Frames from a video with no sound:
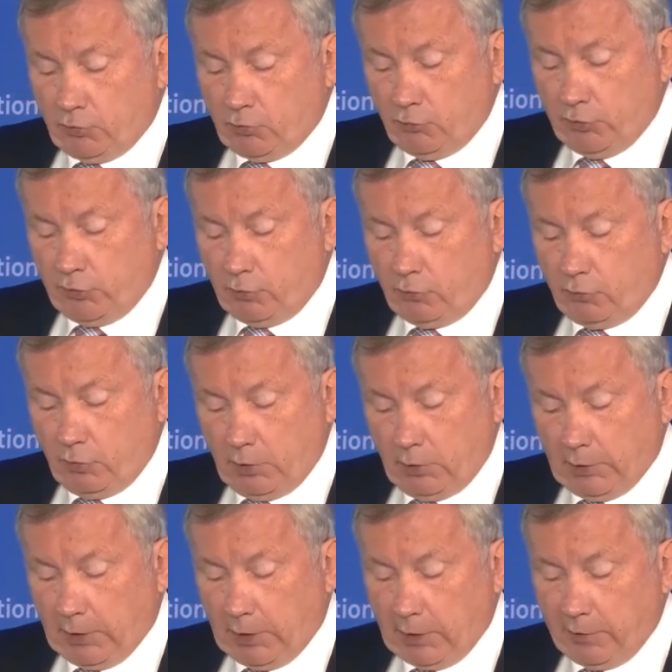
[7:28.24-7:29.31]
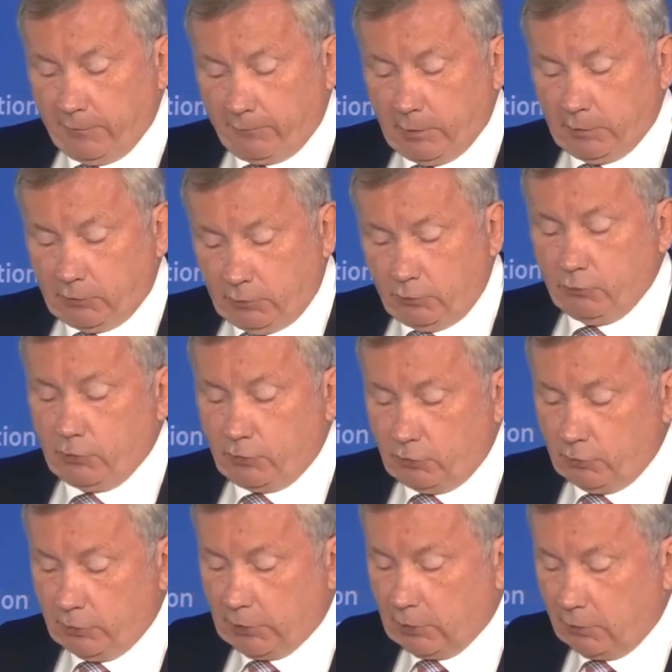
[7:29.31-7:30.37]
to, know, have, to,
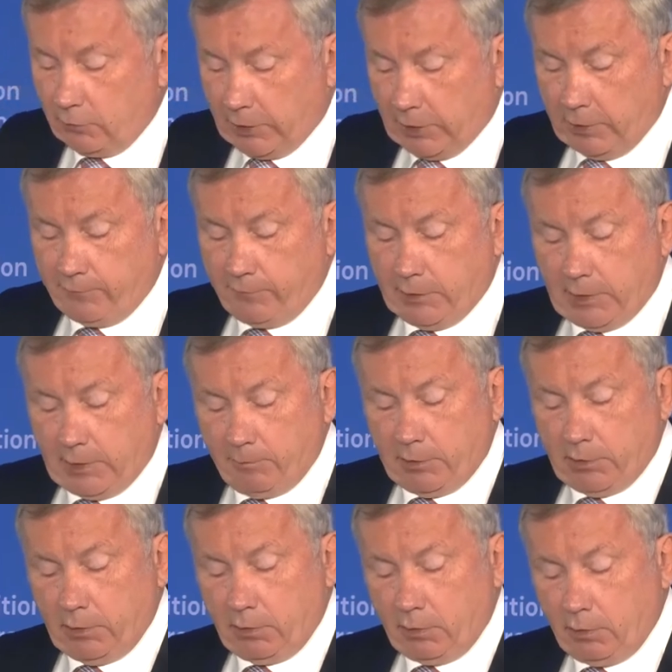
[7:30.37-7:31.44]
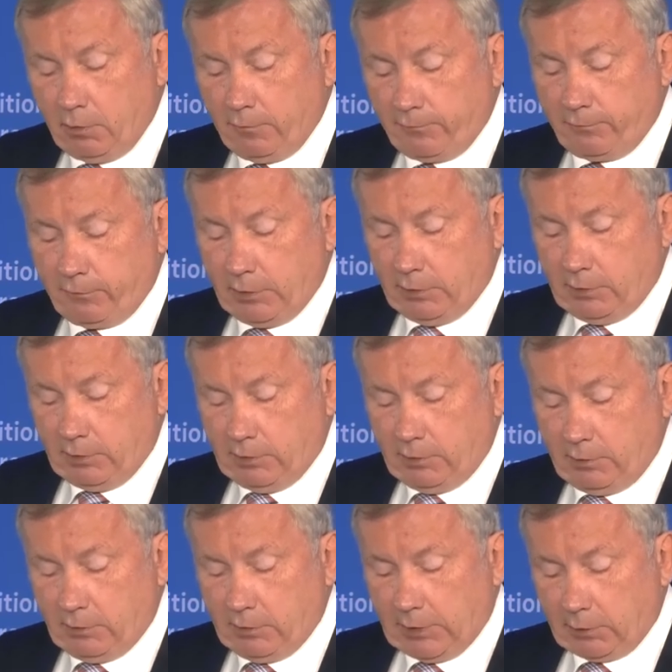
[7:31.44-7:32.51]
to now have a number of
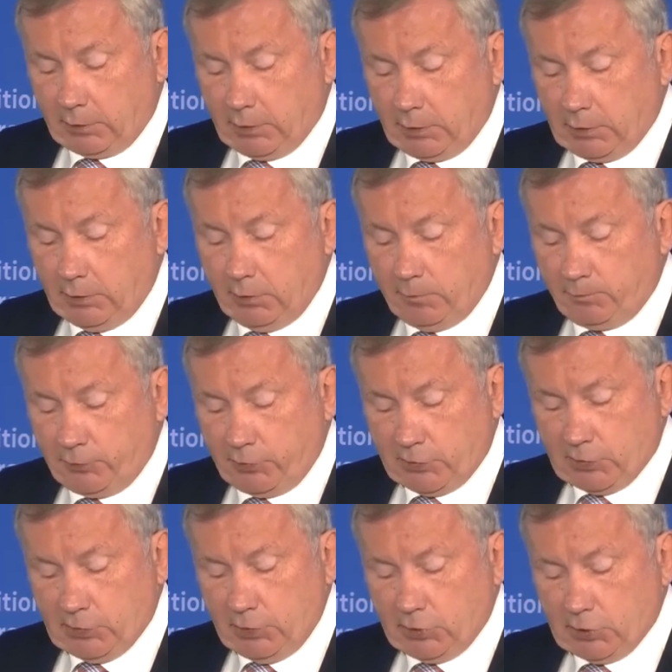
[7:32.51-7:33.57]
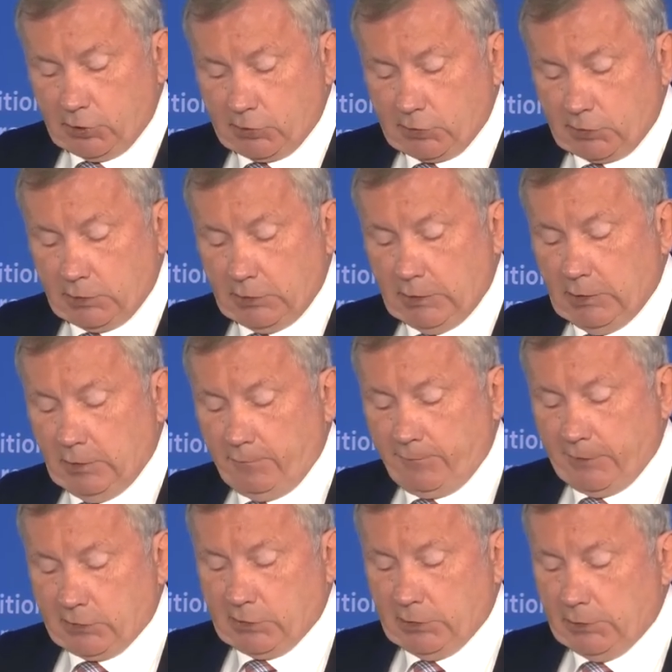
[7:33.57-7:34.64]
technical procedures
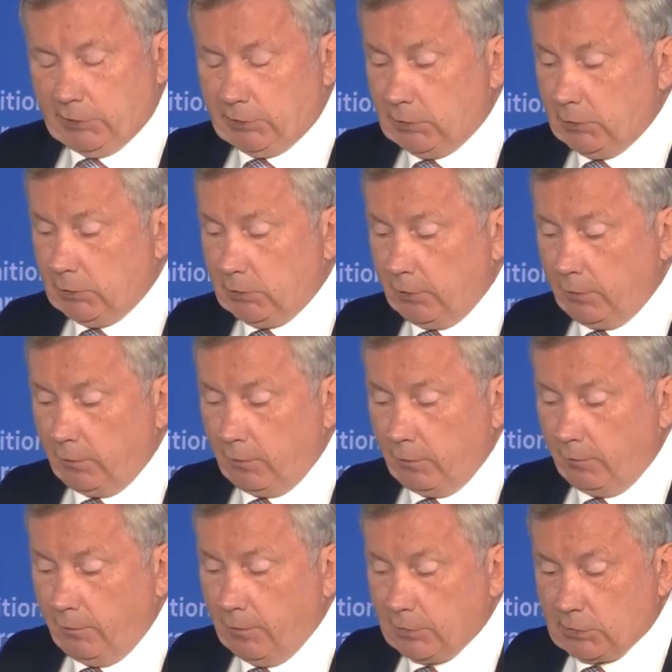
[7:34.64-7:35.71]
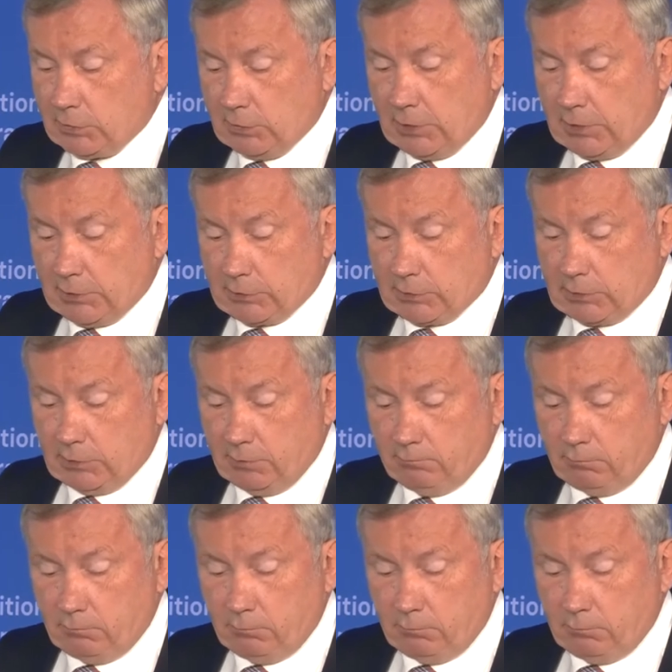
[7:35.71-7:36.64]
facilitating this task.